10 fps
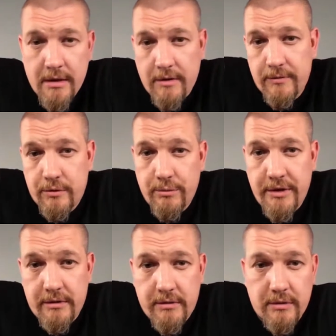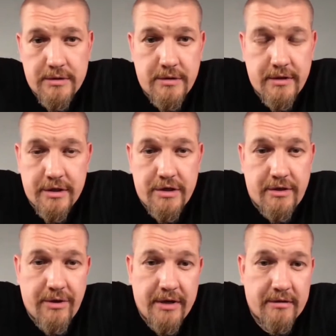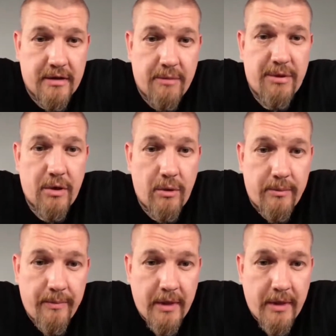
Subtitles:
Now, for $2 million, you can actually create an IPO.